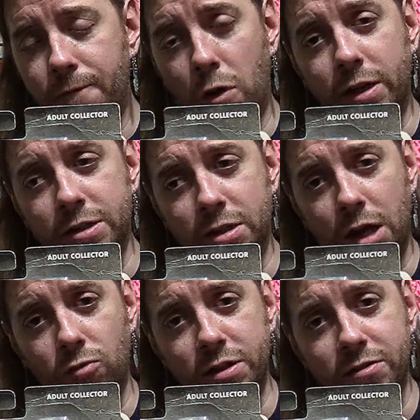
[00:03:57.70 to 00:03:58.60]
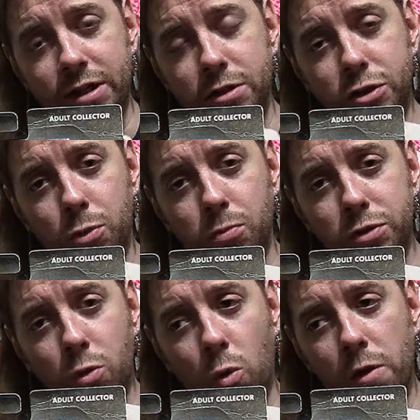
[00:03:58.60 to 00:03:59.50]
Funkenstein Wrestling
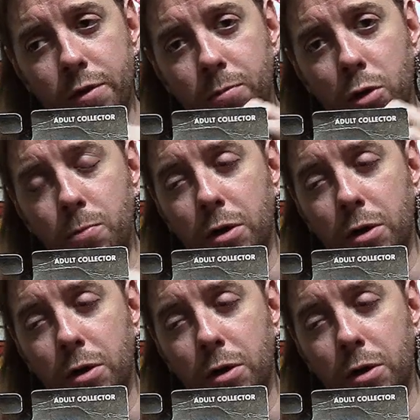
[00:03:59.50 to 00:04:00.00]
Superstore, Blue